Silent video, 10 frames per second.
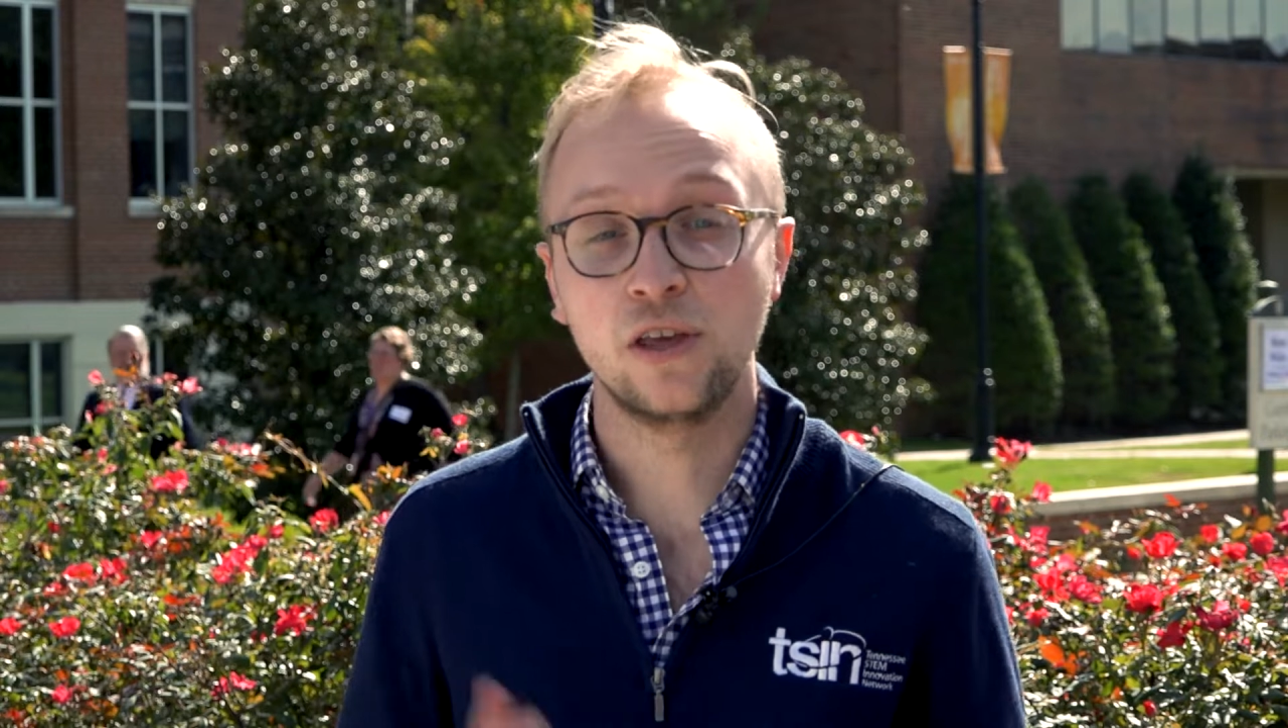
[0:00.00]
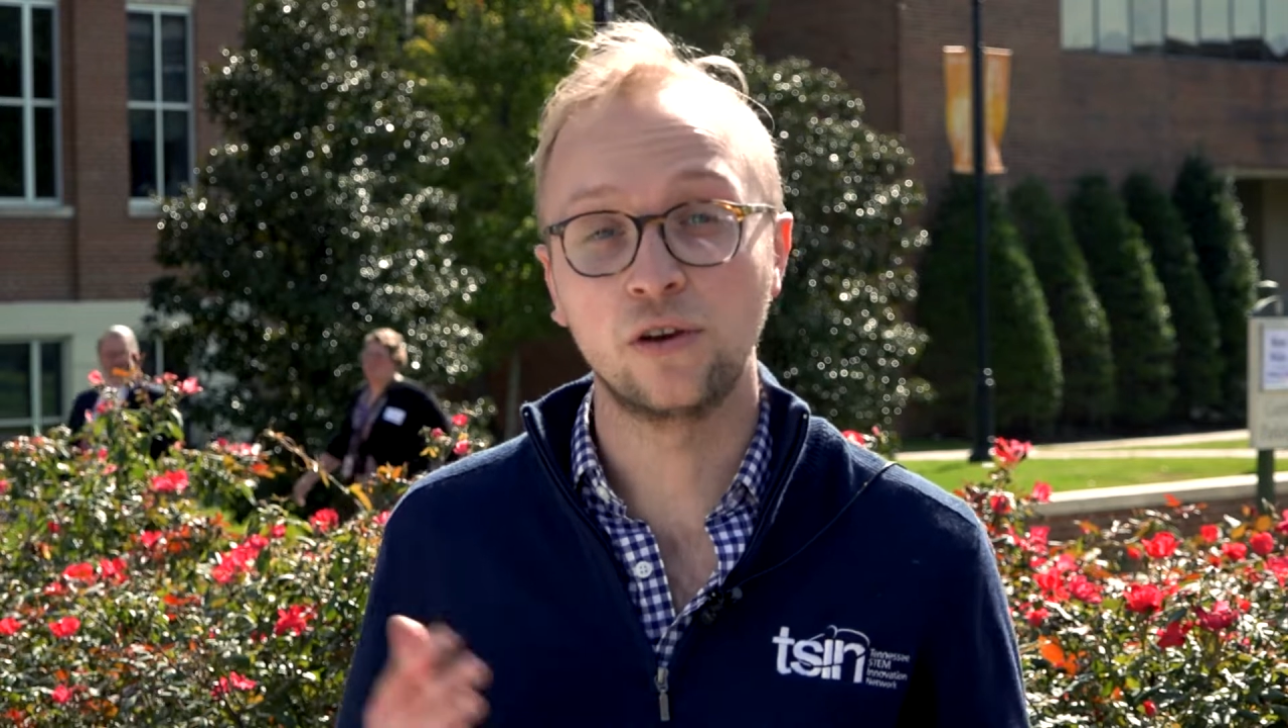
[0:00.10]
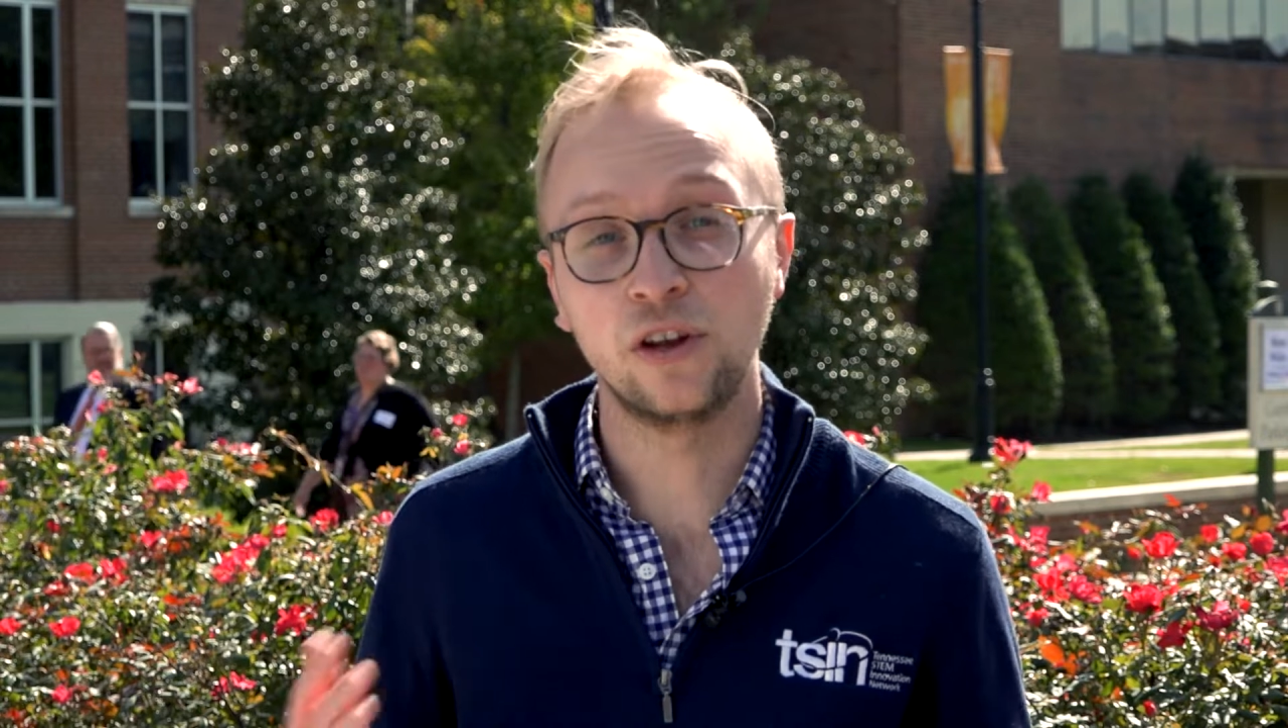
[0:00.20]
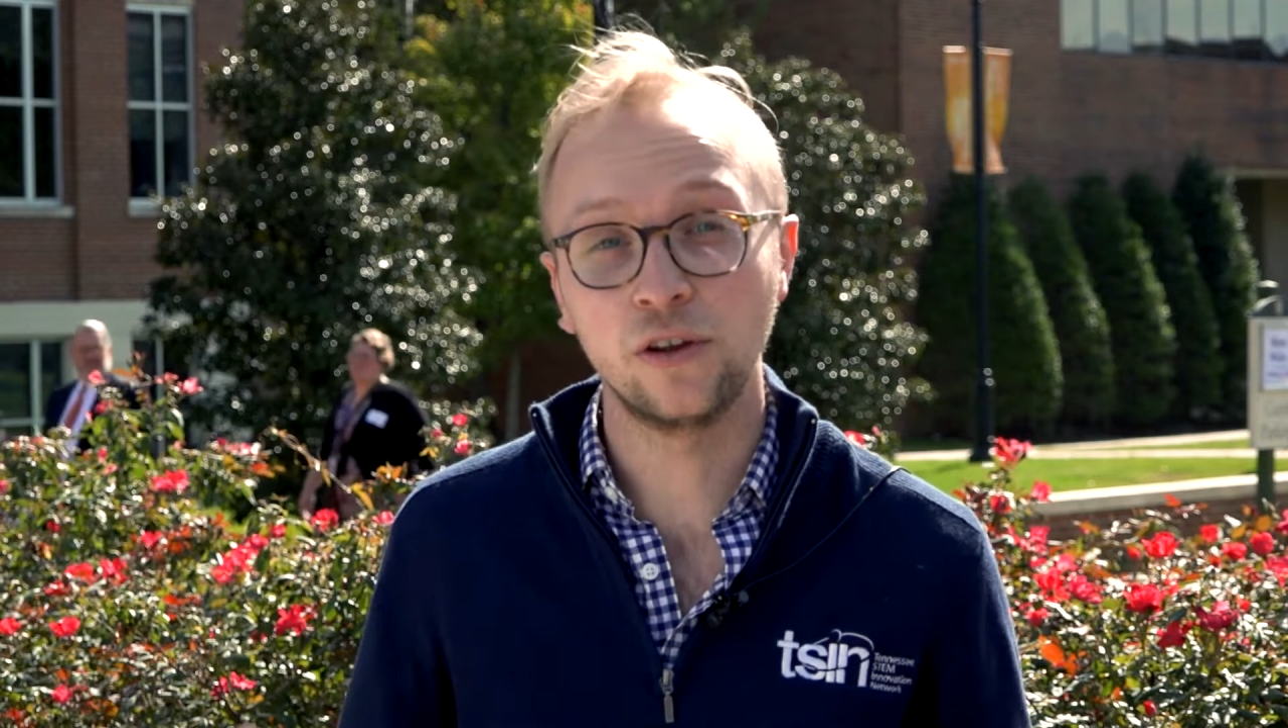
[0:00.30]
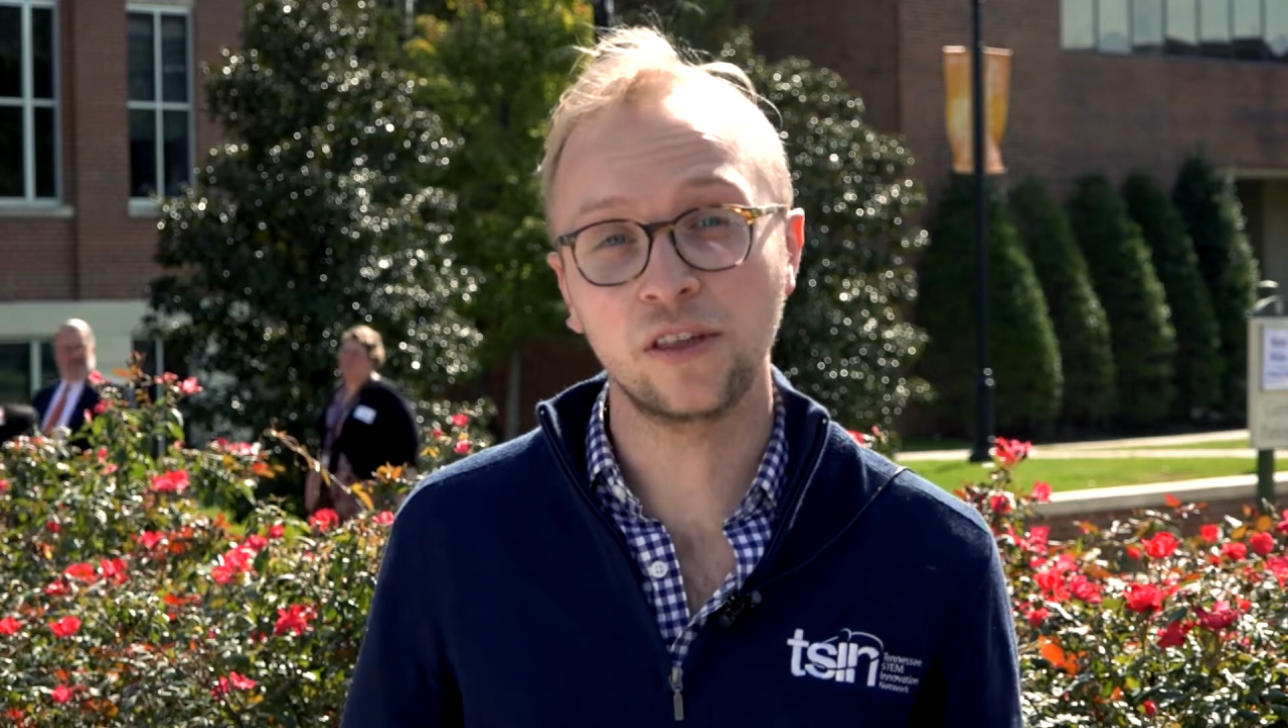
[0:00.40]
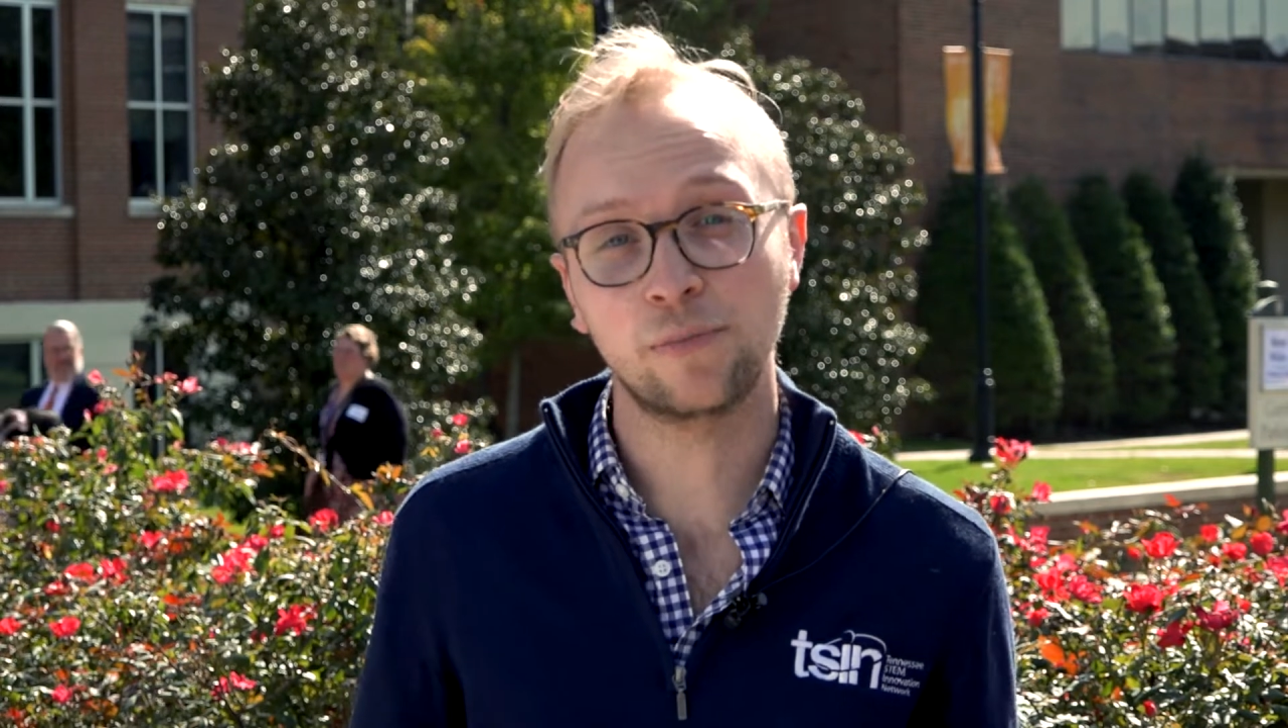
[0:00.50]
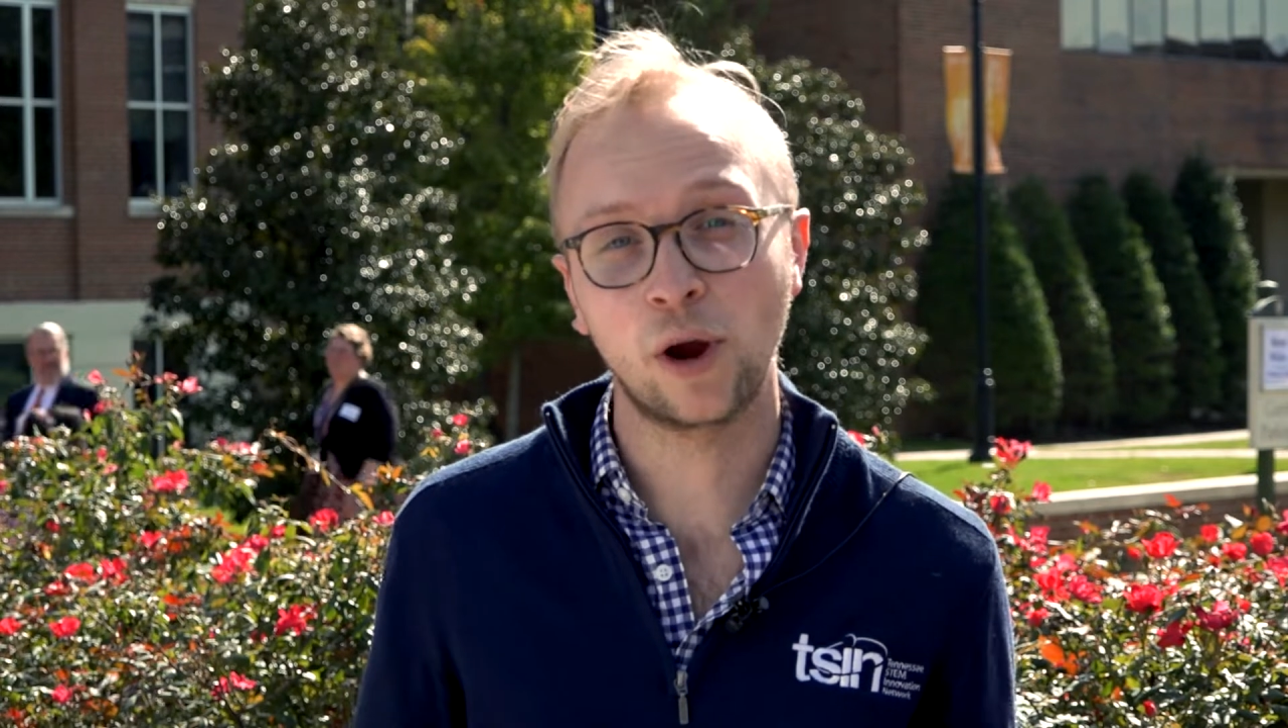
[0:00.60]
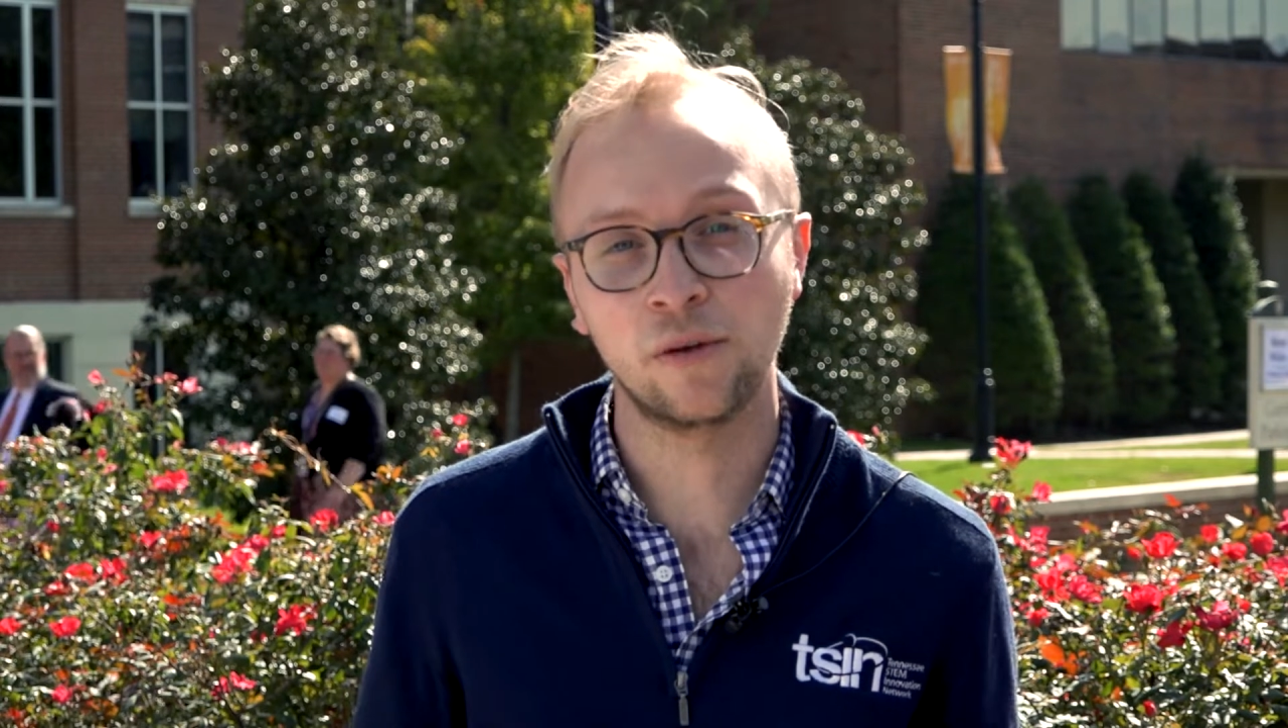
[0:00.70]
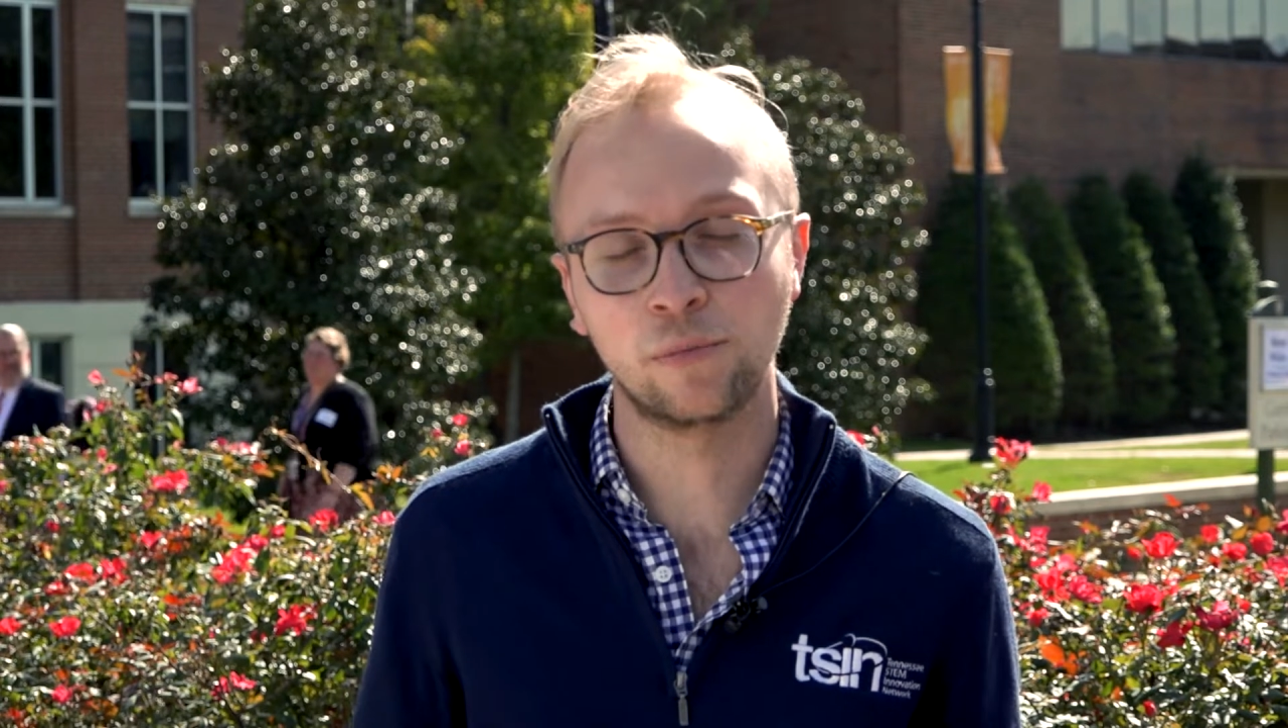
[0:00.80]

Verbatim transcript: You can do this part